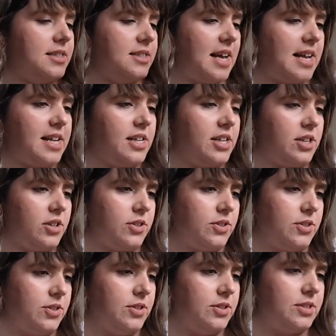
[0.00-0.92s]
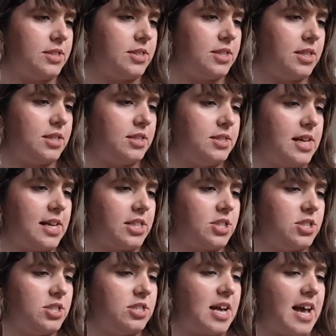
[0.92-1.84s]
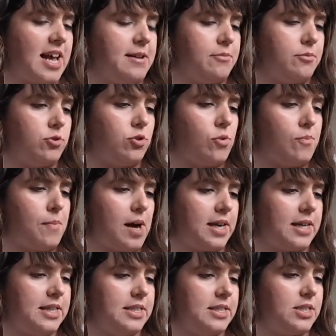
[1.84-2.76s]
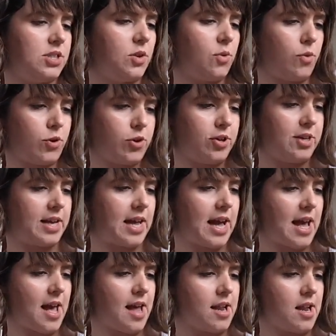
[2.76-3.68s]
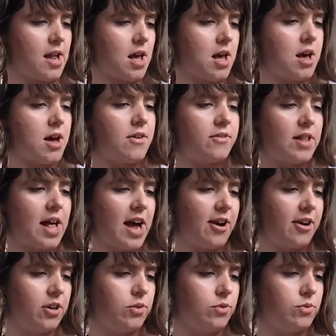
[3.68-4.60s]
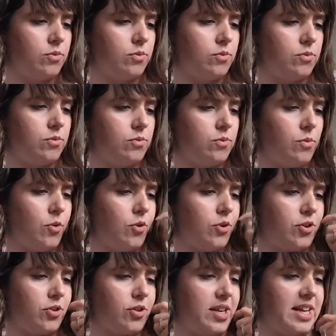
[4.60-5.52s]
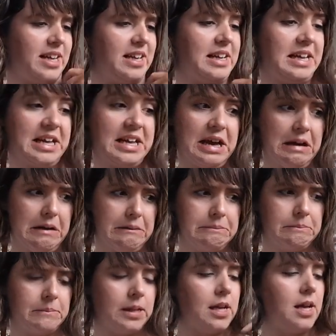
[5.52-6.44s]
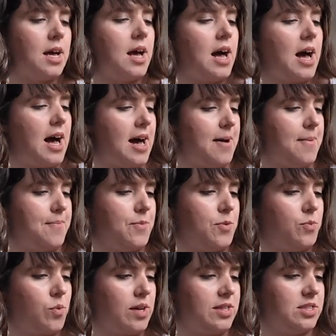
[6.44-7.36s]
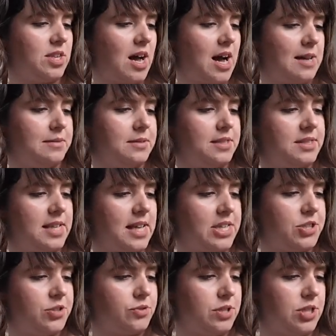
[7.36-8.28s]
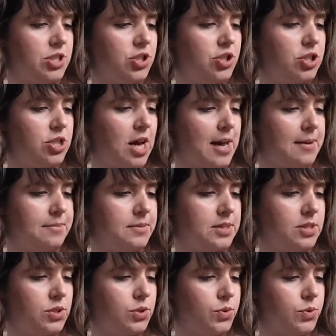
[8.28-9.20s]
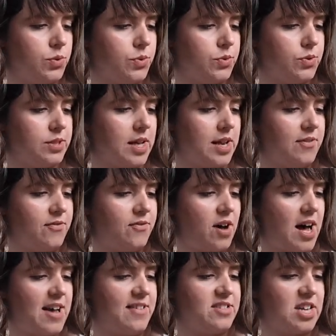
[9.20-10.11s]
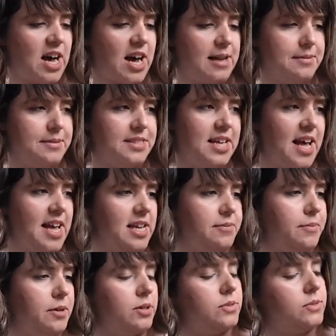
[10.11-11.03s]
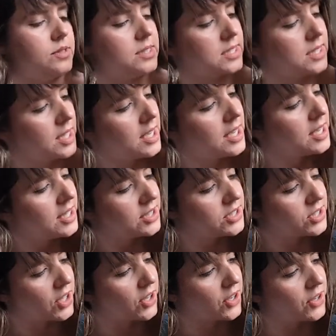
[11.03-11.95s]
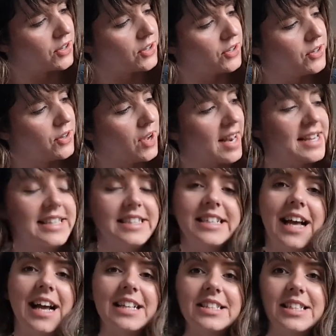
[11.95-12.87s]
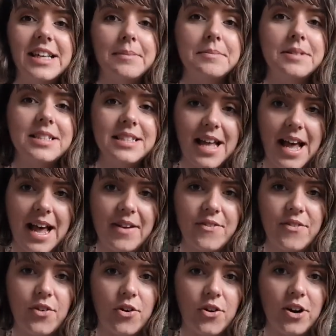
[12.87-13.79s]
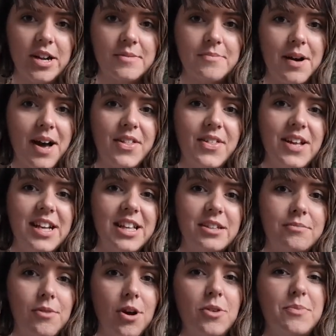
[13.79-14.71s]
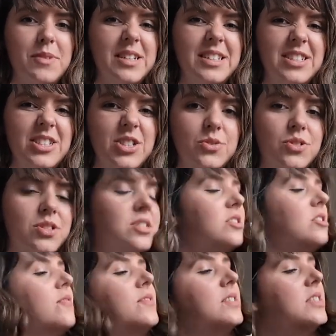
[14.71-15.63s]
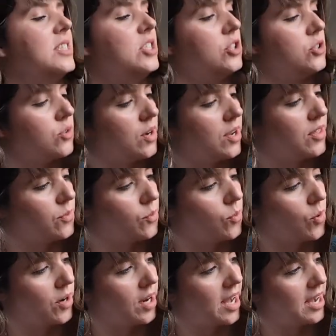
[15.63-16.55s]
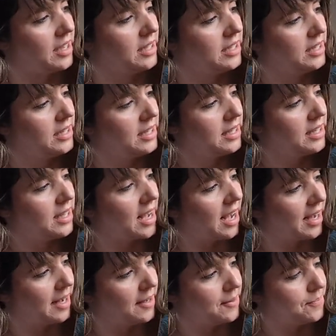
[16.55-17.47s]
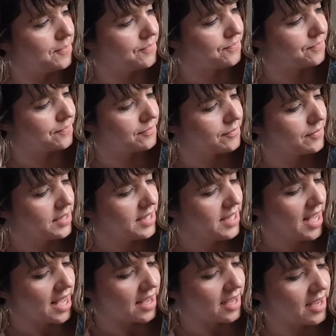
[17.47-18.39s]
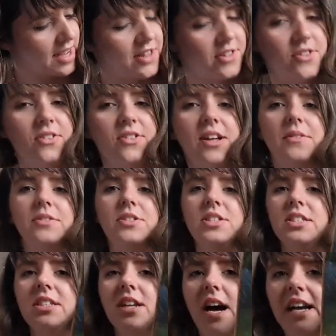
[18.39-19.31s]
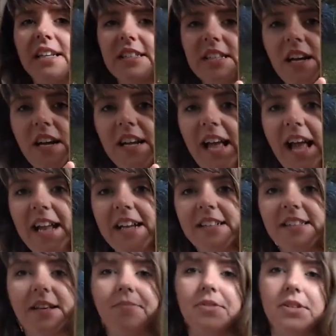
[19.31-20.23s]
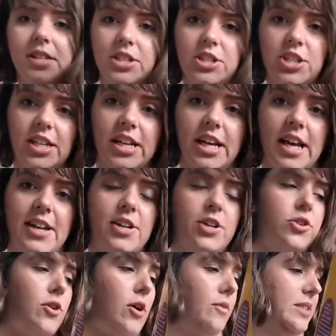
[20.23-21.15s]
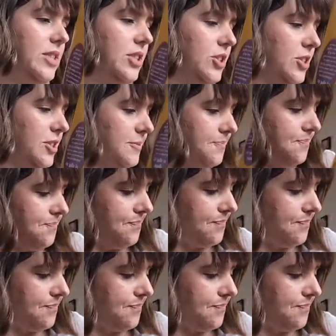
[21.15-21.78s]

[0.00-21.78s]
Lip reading: Set includes section table, bucket, watering can, flowering, watering gear. 1x accessory, 2x tools, and 5x sand molds. So I need to get some sand for it, but I think at the moment she'll just obviously enjoy the water. But yeah, I thought that was just nice, and again, something that she can grow into.